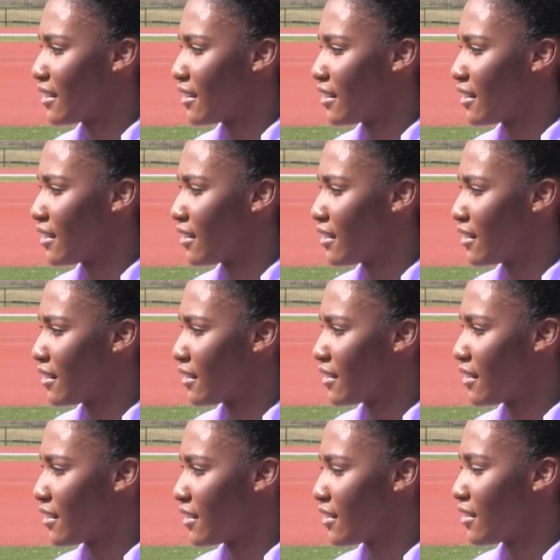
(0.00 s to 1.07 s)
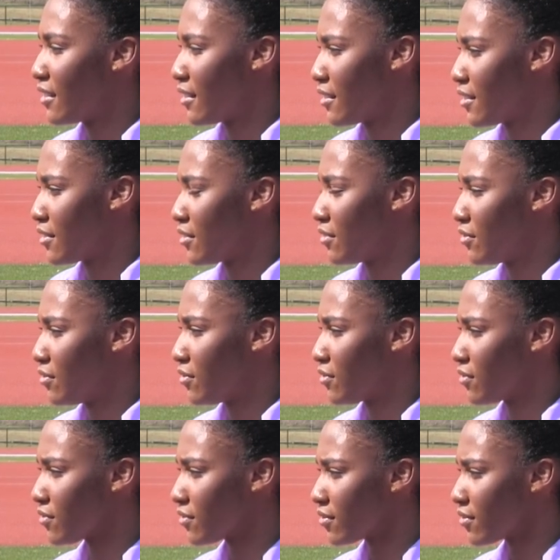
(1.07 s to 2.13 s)

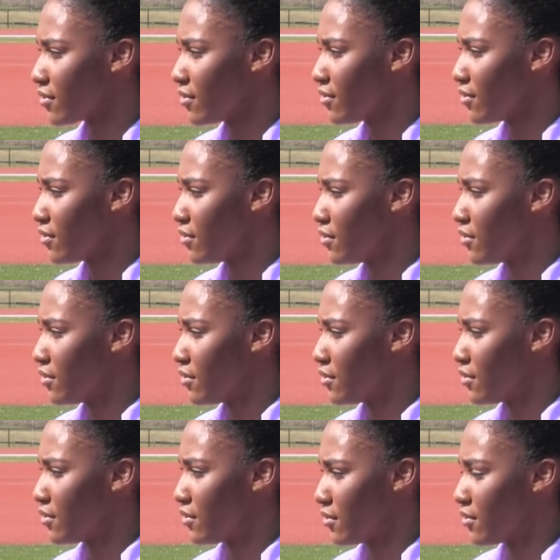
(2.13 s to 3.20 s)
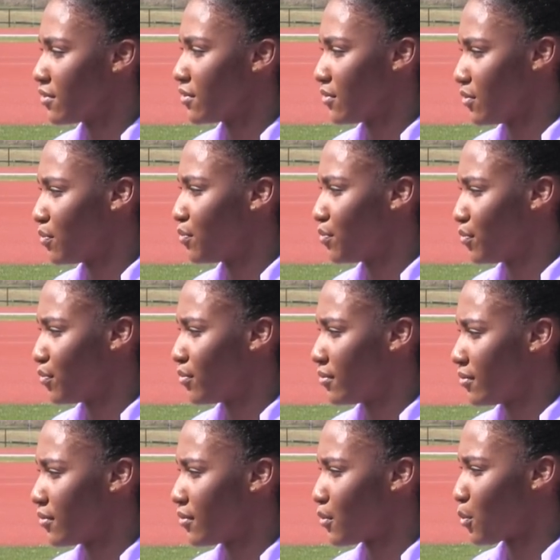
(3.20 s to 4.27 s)

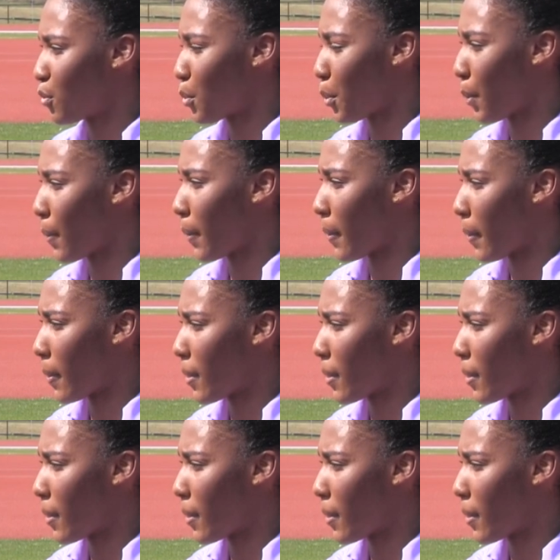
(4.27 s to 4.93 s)
(not speaking)